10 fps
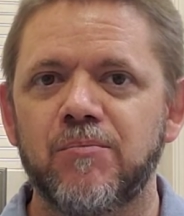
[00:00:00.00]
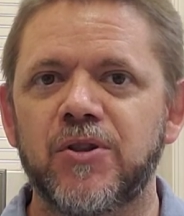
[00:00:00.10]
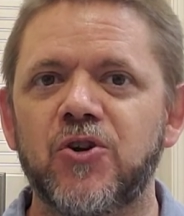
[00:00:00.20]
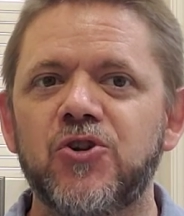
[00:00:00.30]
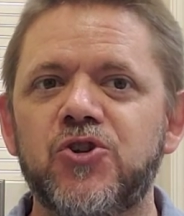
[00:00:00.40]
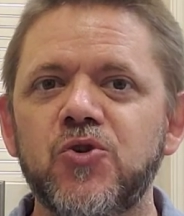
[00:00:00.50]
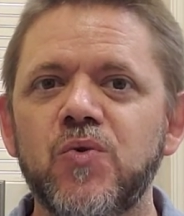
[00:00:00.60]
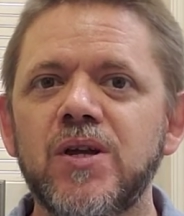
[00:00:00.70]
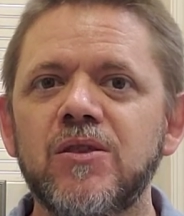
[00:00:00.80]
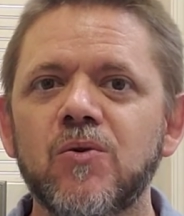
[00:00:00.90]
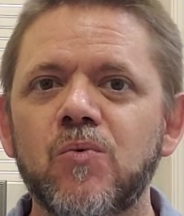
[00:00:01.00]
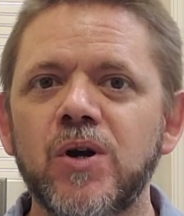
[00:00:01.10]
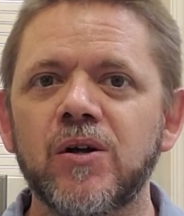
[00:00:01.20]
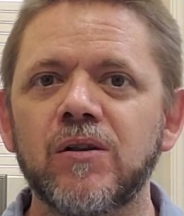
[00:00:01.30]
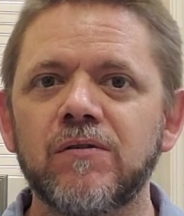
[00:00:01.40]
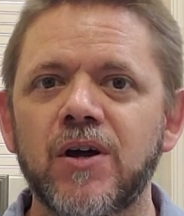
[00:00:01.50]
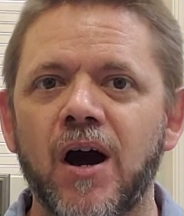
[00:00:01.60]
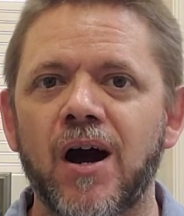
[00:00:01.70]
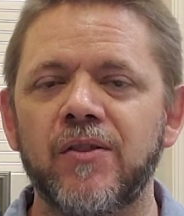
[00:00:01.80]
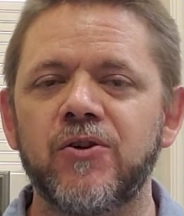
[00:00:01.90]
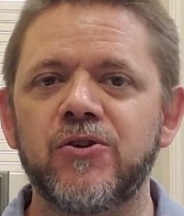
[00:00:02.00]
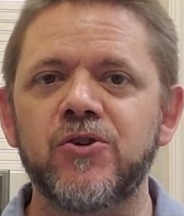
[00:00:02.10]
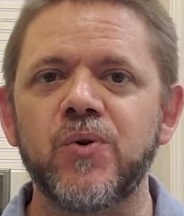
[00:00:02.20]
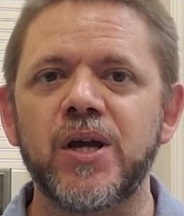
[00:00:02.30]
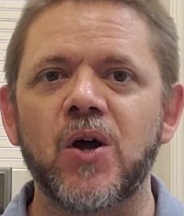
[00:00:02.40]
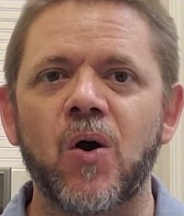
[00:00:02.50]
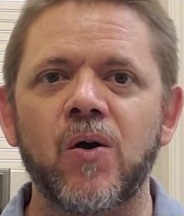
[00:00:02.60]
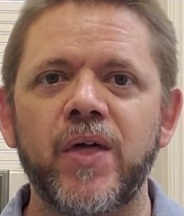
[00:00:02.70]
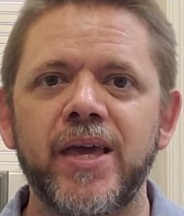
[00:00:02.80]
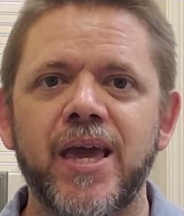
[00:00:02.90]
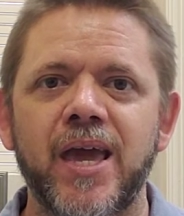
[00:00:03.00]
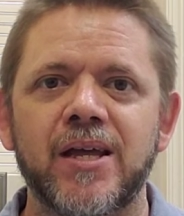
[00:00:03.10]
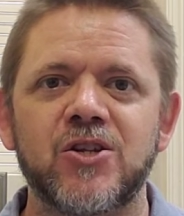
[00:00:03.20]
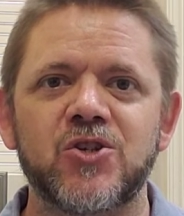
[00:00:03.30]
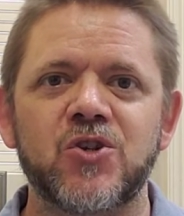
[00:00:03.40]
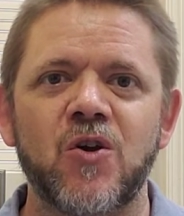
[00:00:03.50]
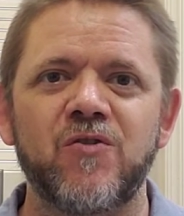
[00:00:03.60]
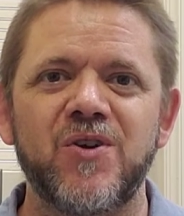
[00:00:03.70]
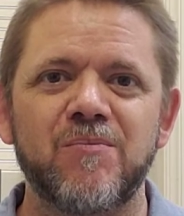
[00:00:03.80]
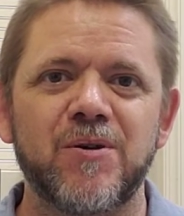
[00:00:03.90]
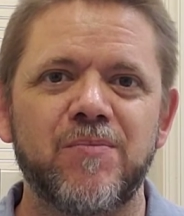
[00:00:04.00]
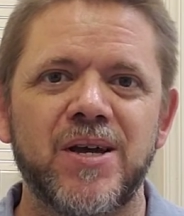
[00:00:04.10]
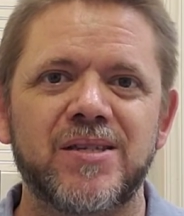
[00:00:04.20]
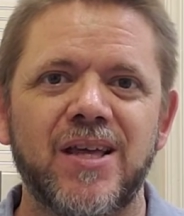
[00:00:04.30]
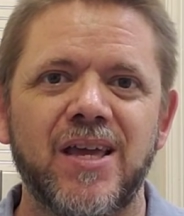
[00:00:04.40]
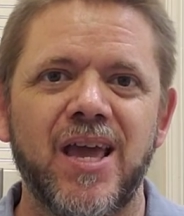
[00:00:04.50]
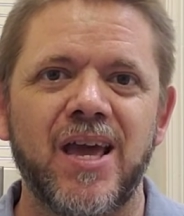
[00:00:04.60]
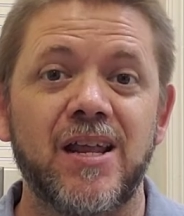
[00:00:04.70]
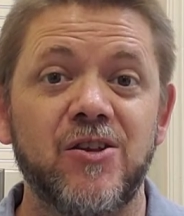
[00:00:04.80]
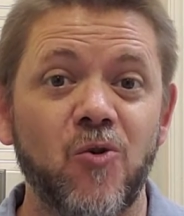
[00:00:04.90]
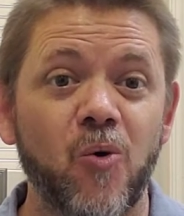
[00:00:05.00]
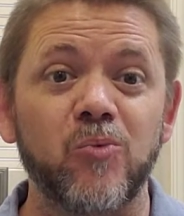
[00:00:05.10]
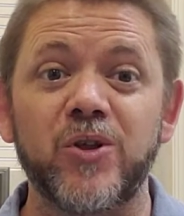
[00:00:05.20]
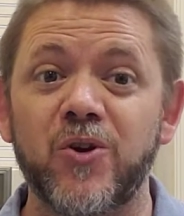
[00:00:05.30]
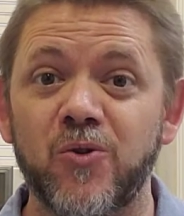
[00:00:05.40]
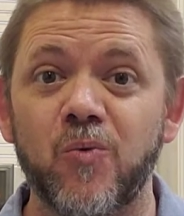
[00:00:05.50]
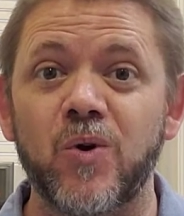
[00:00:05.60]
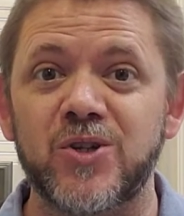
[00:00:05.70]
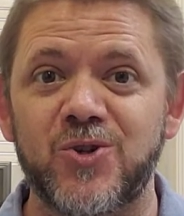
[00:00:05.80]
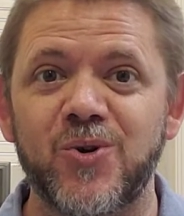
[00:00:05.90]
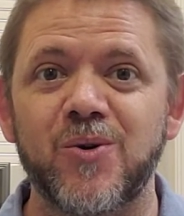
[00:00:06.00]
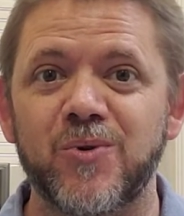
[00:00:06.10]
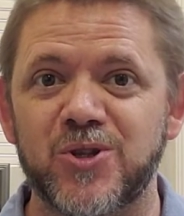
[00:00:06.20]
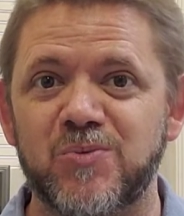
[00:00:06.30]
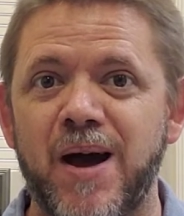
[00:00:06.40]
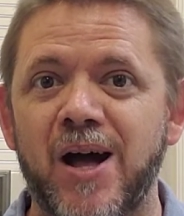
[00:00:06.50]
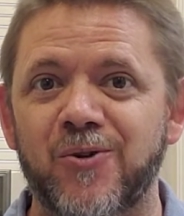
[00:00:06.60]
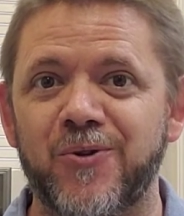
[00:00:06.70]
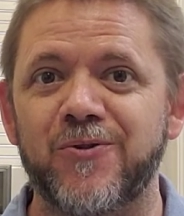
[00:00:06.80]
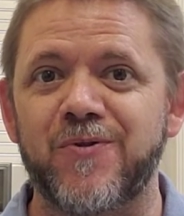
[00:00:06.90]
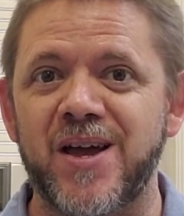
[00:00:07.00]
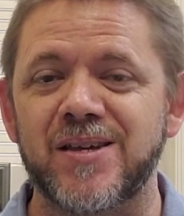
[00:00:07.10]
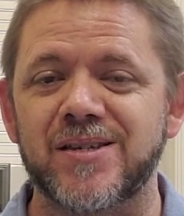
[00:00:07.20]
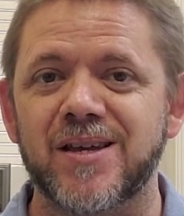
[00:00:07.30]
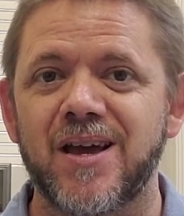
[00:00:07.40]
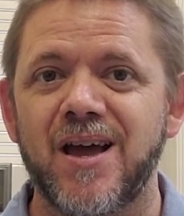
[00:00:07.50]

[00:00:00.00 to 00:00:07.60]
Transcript: But they're doing the will of God. They're doing all they can to serve Him the best they can. And normally they're the ones doing it with a smile on their face.